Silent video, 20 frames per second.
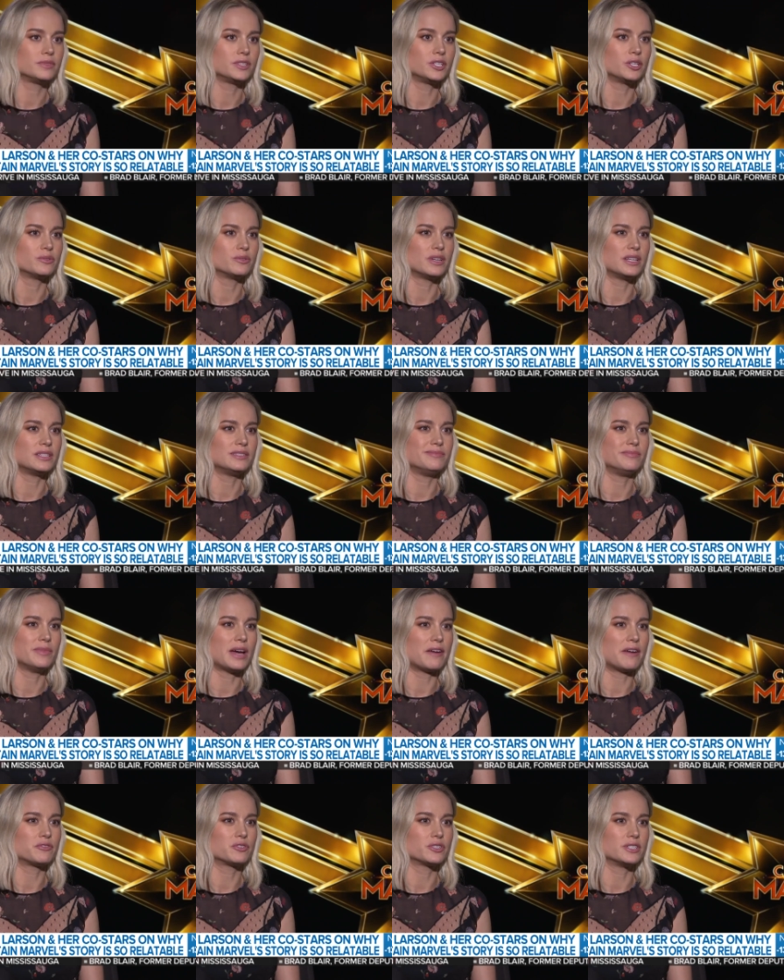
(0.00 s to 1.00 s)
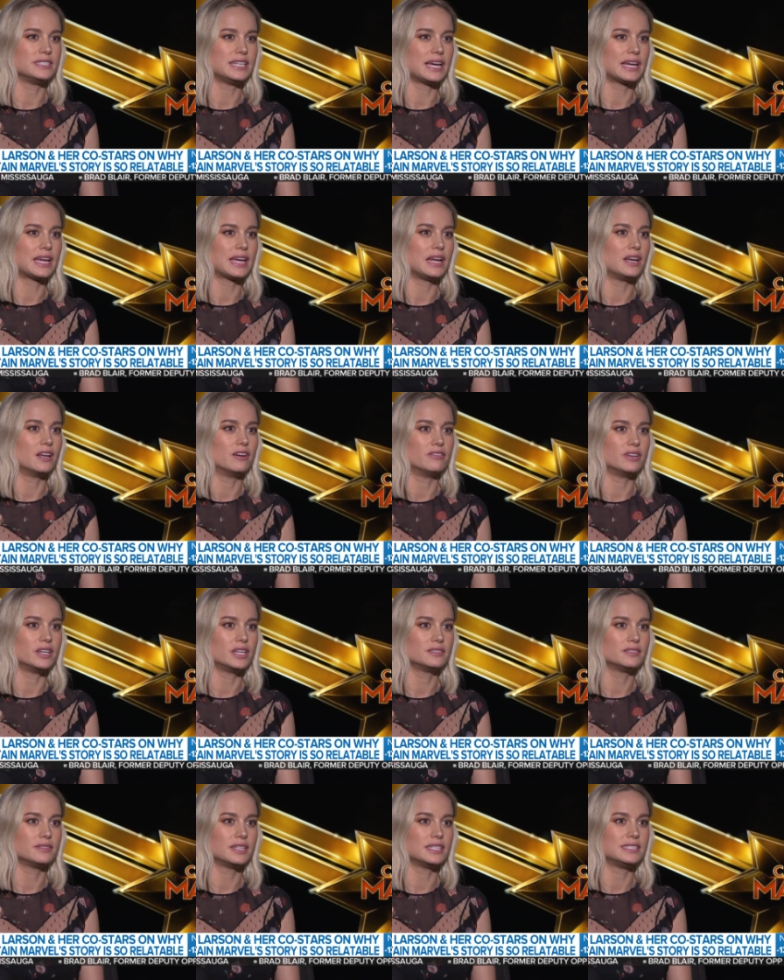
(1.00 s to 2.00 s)
you know, a, after a decade of
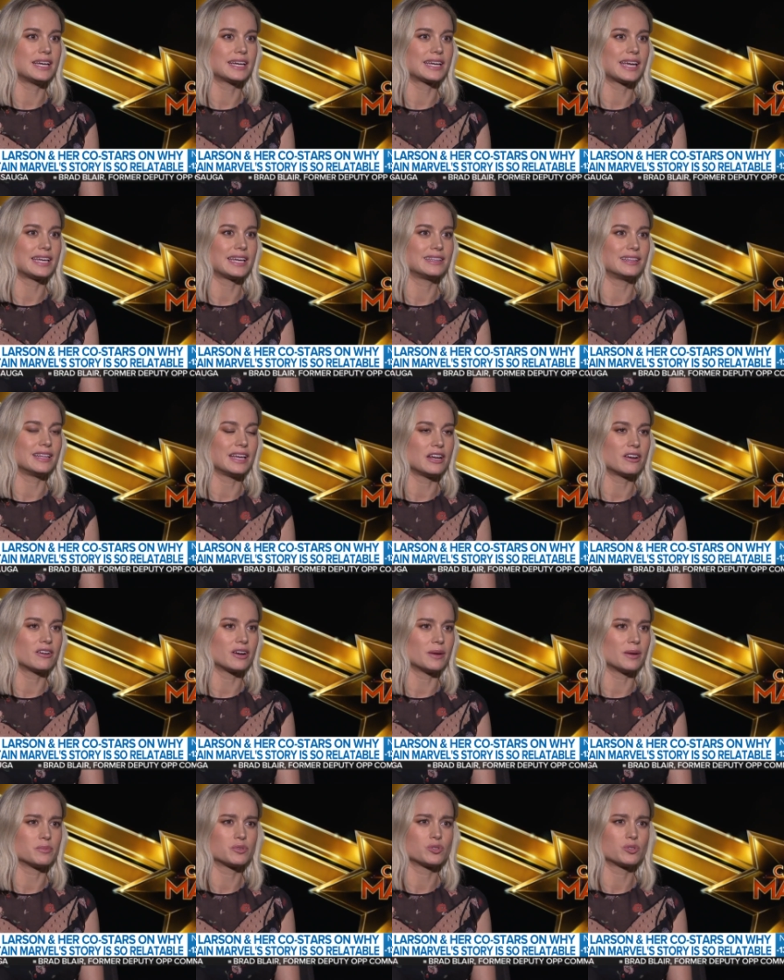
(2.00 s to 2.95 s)
it, a decade later, I'm